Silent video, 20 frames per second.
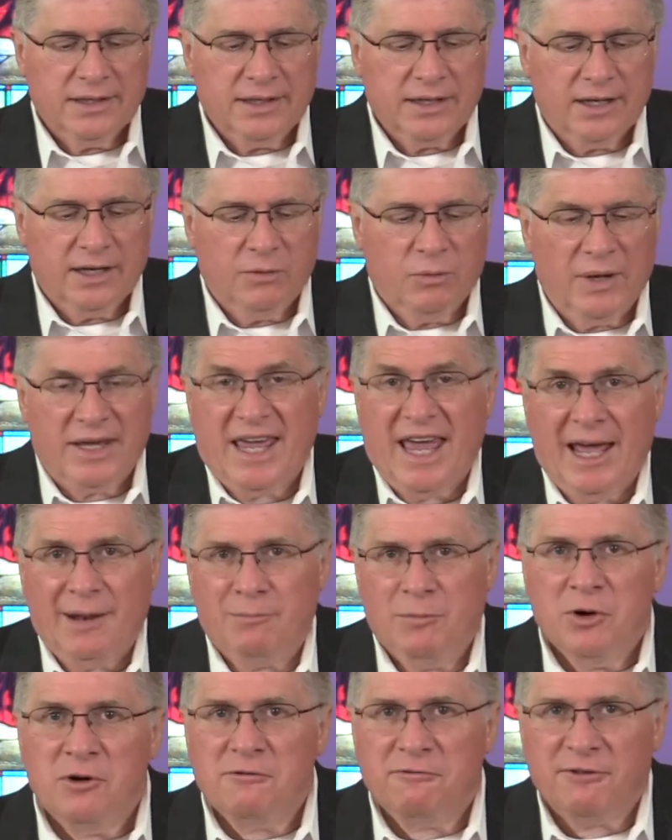Uh, we can't
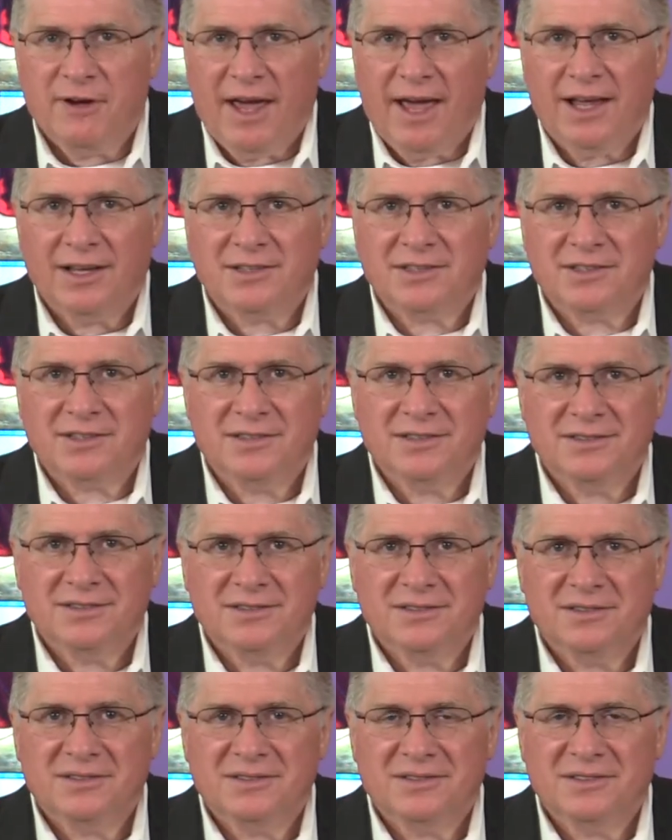move fast.
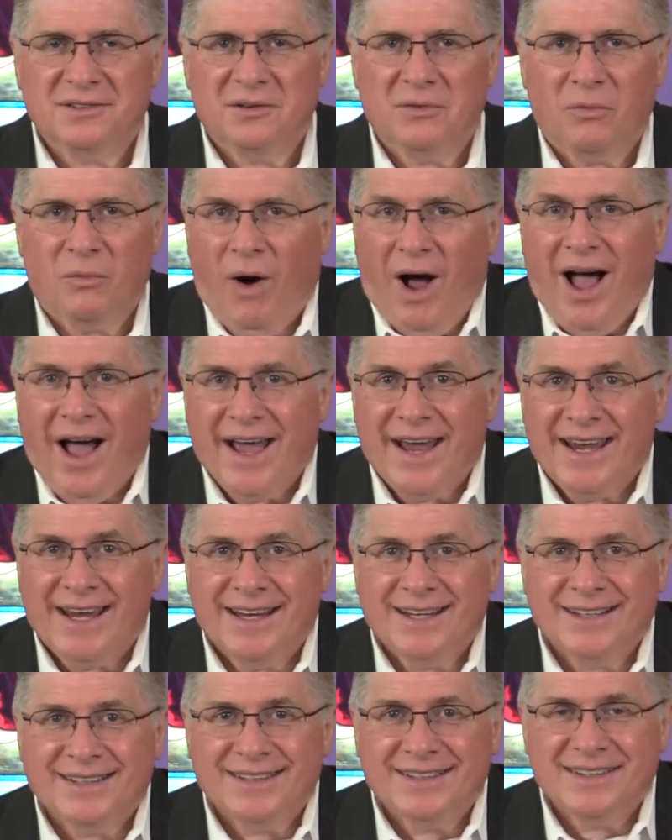Why?
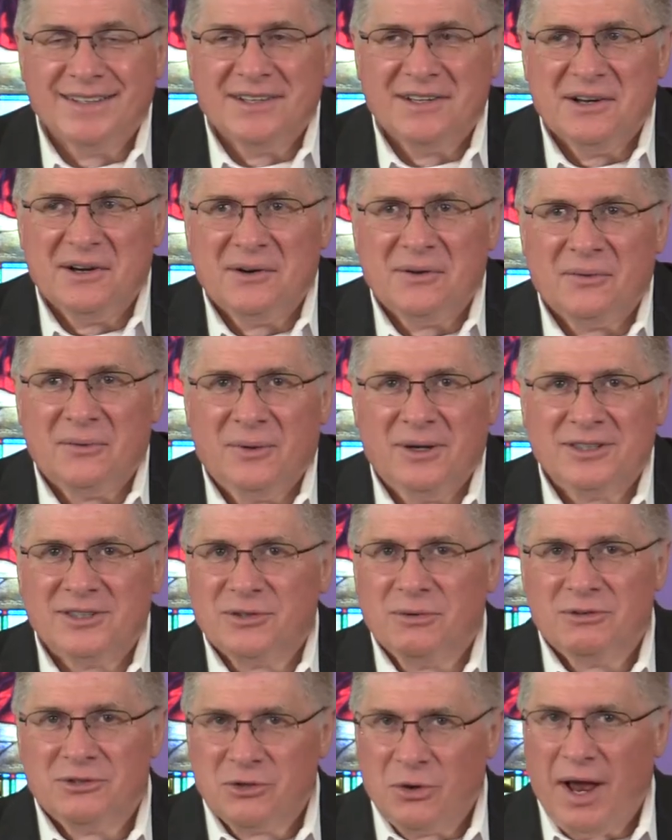What's
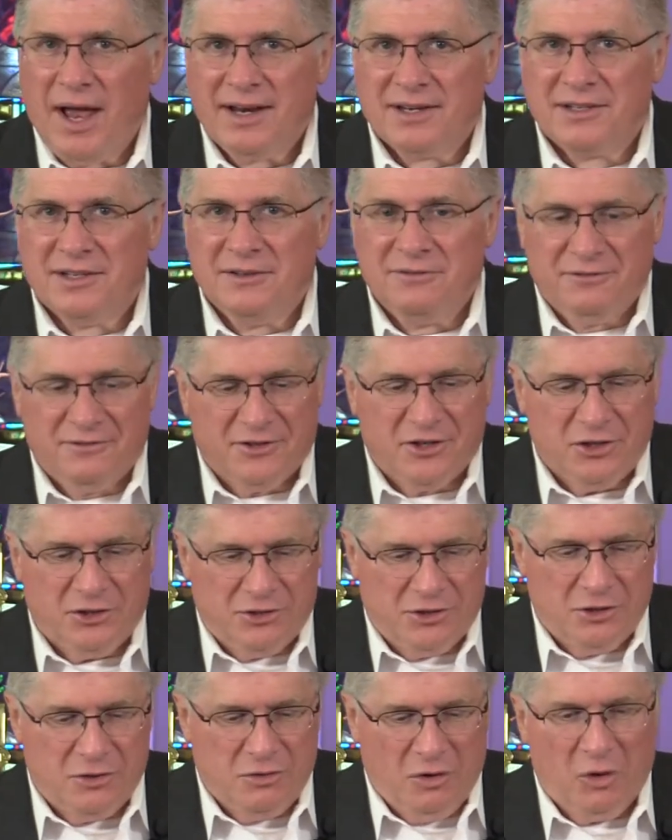so attractive to
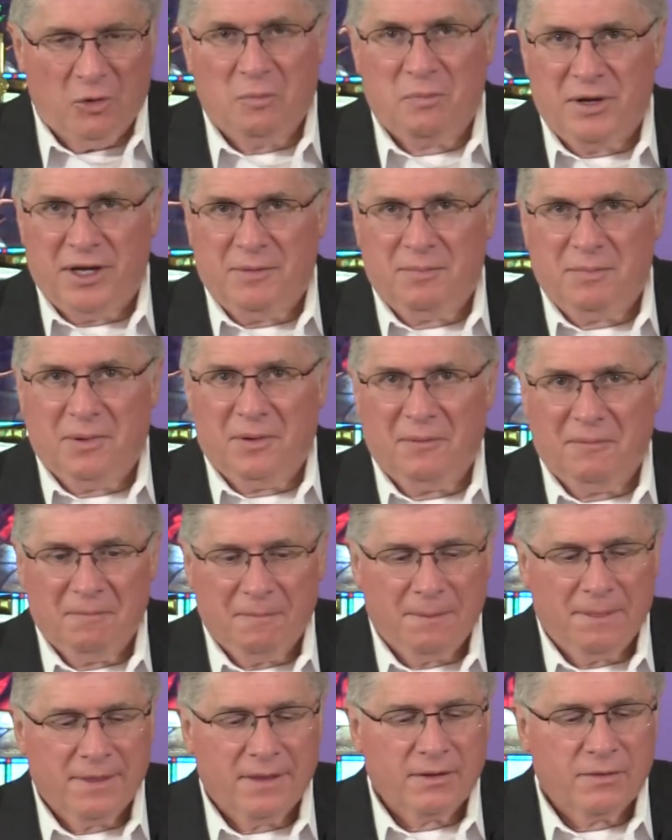two old people?
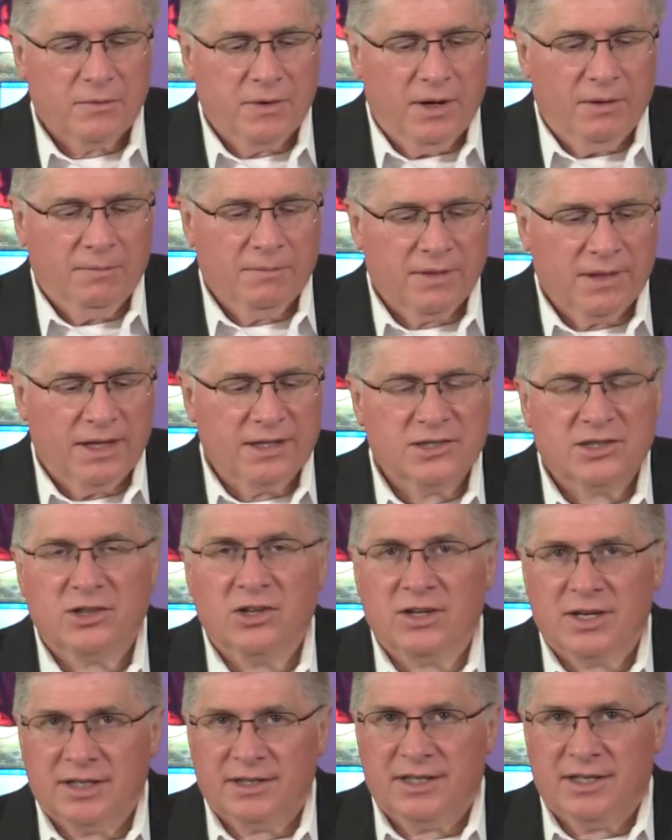Well, let's
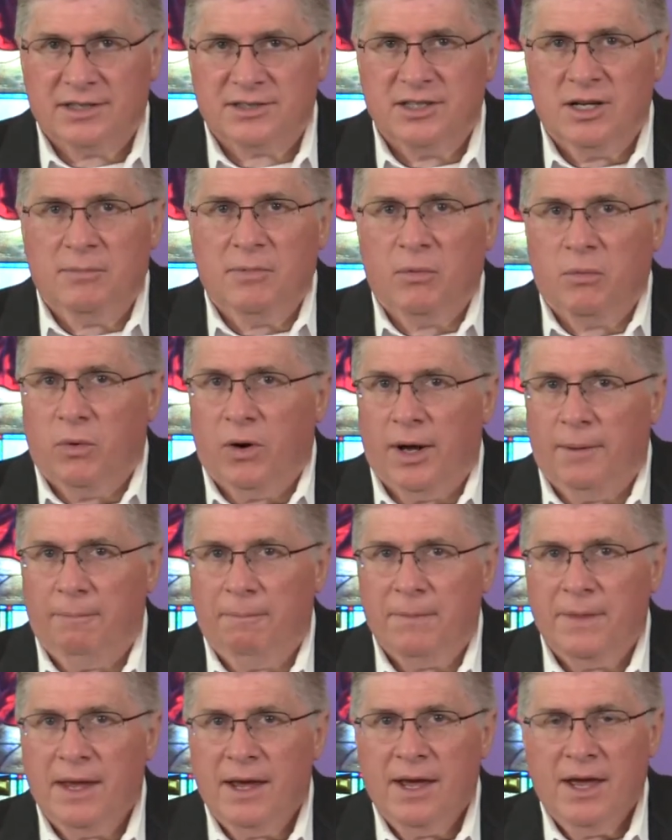look at this. Number one,
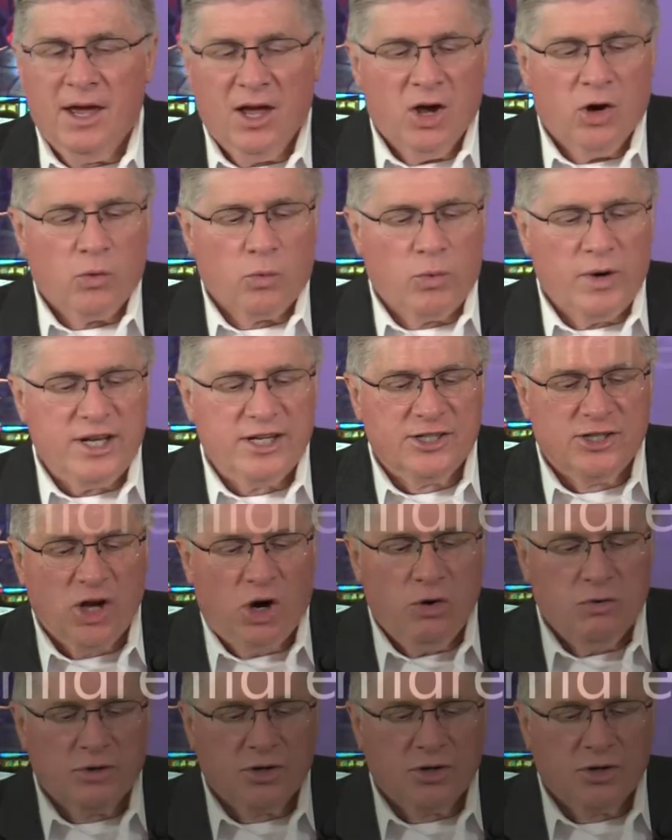we dote